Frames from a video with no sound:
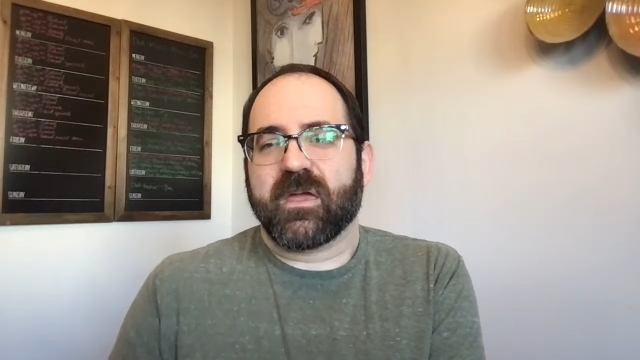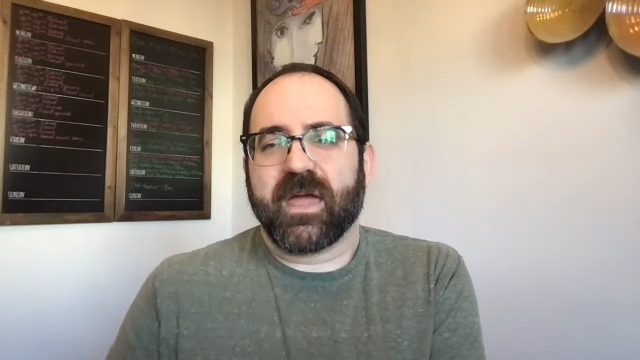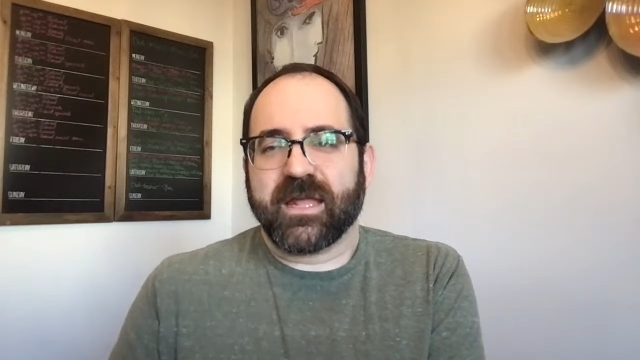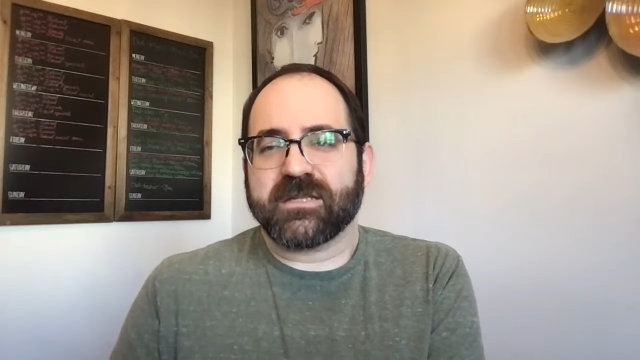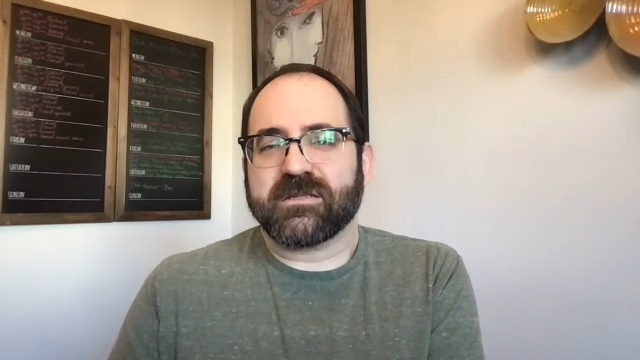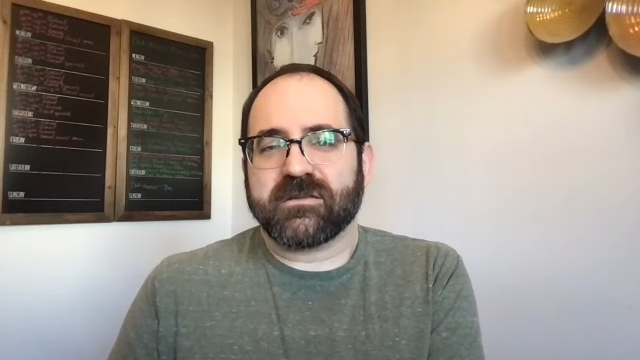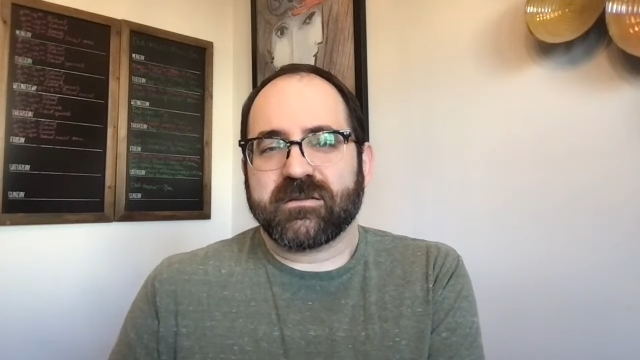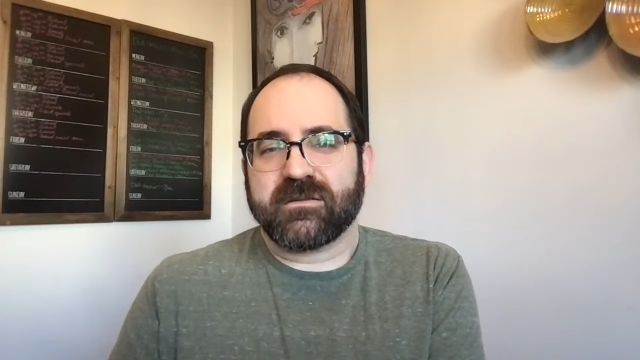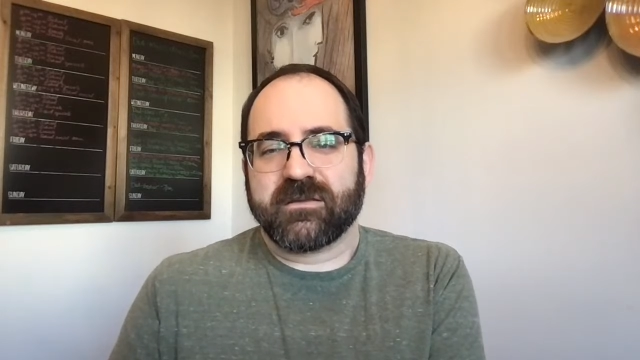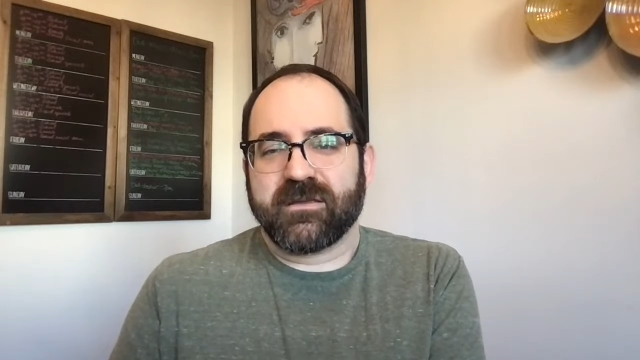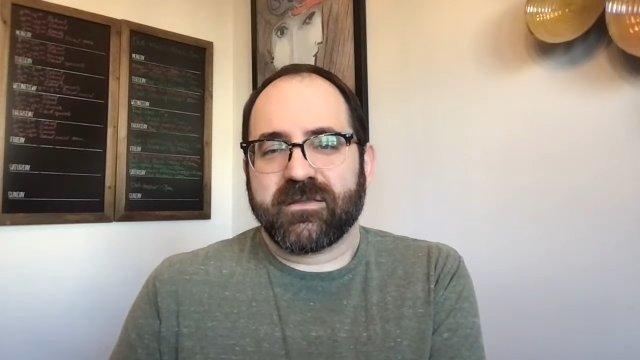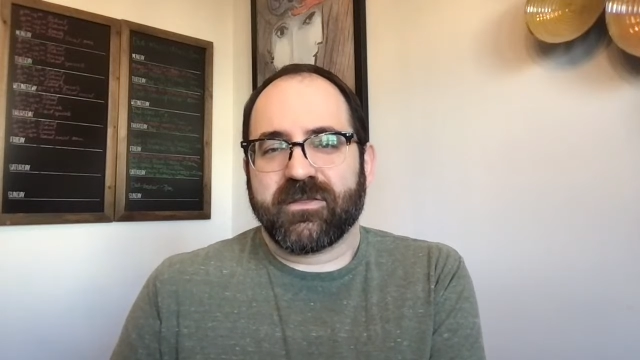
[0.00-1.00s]
And
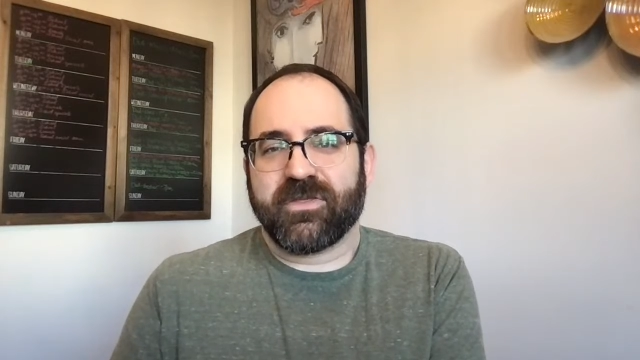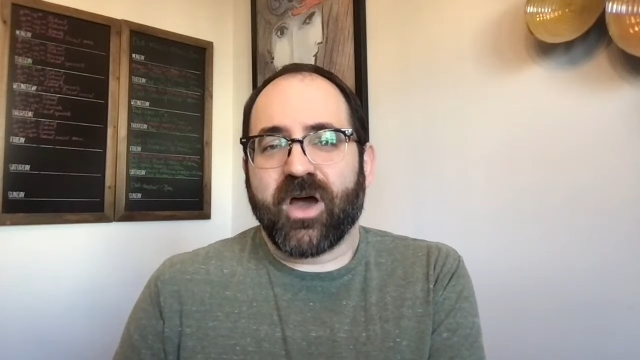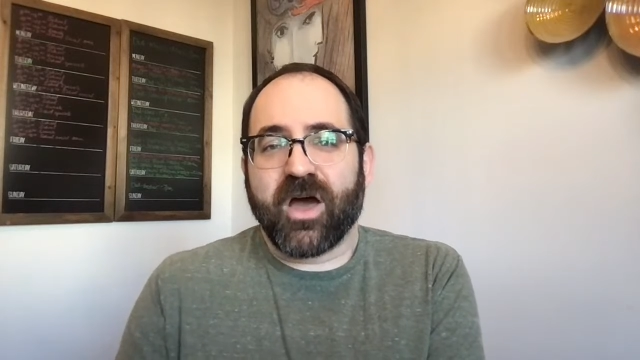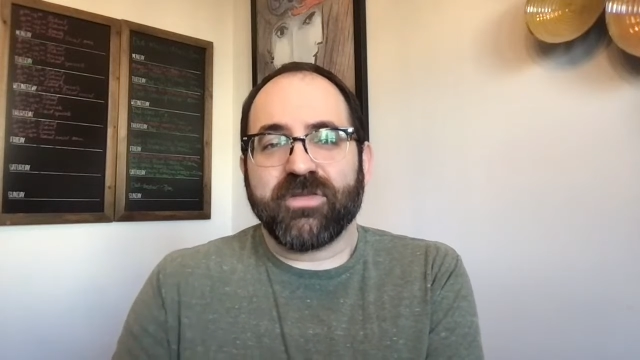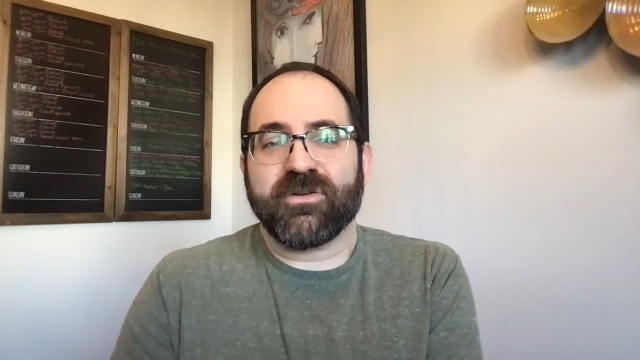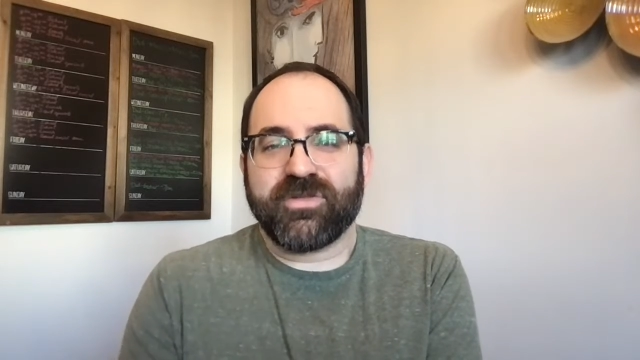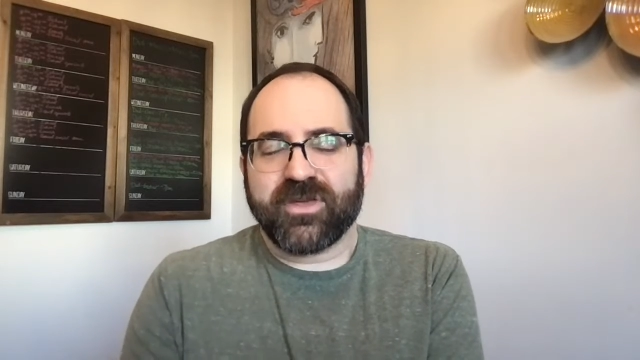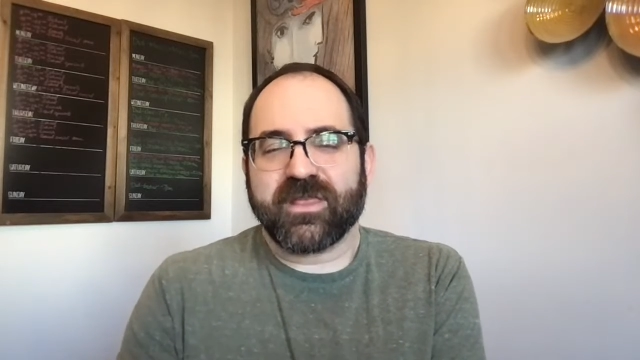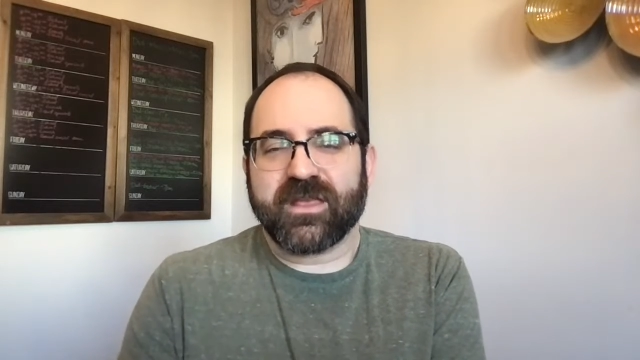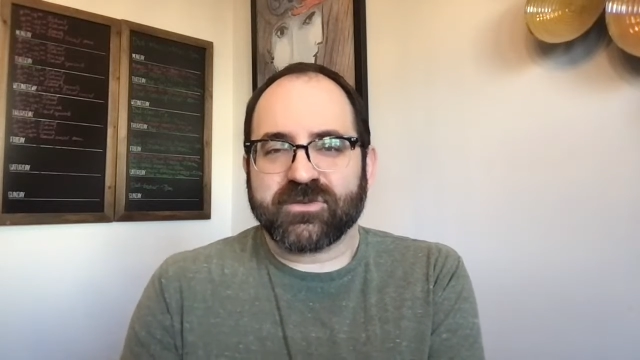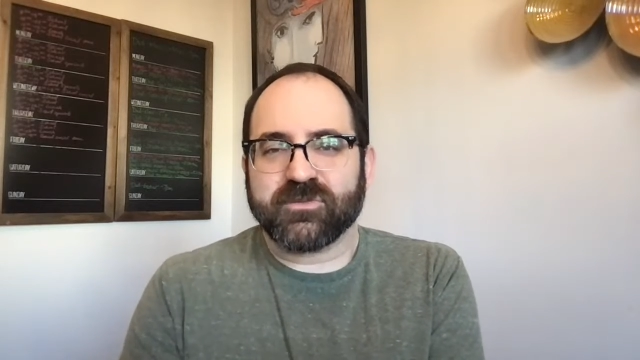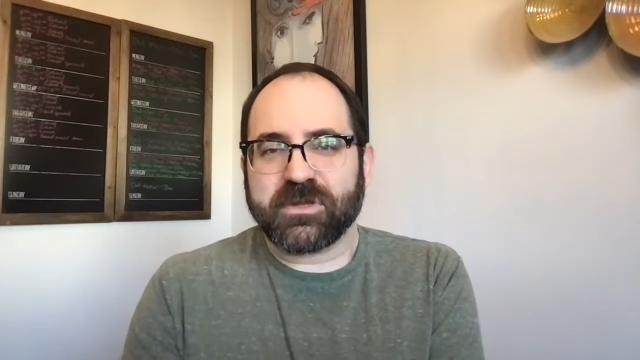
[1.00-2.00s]
the other thing
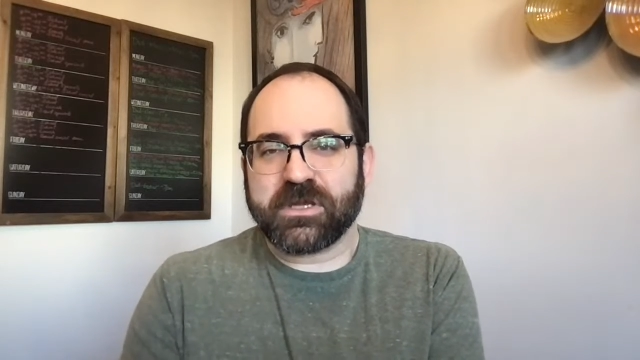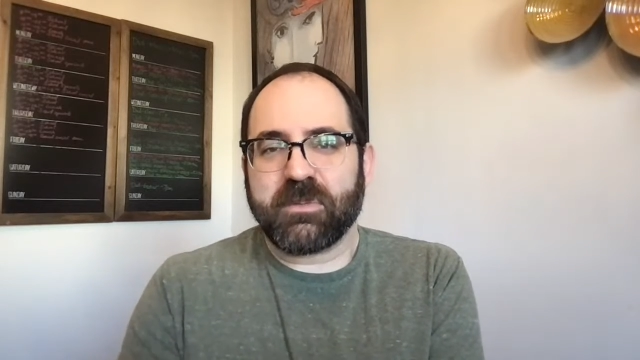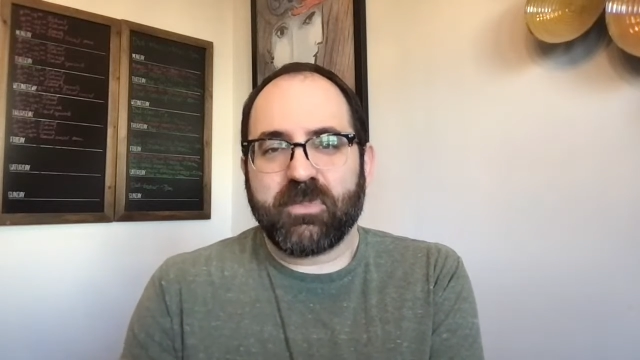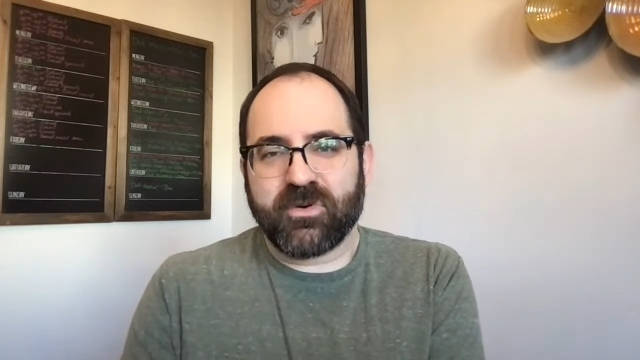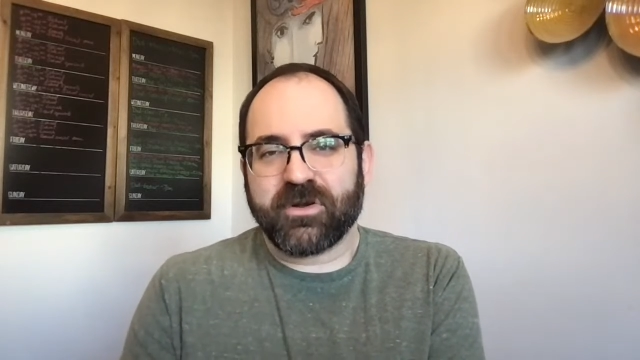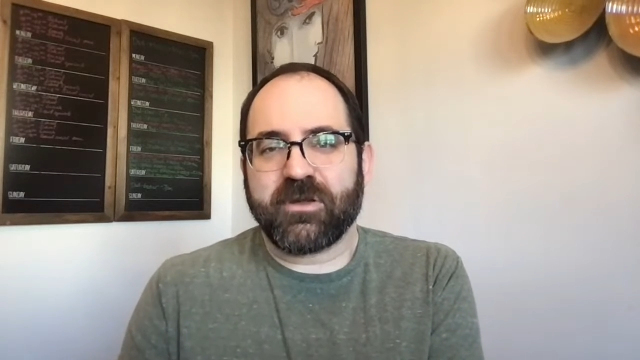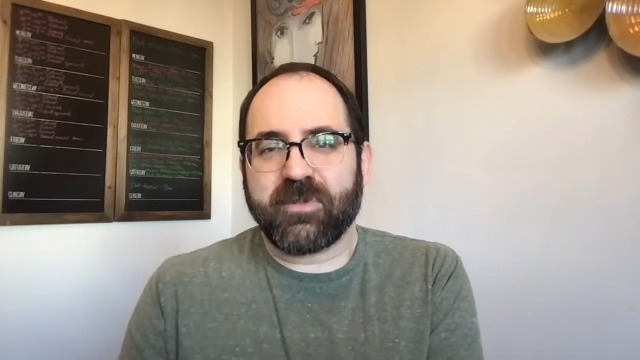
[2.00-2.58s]
that's really important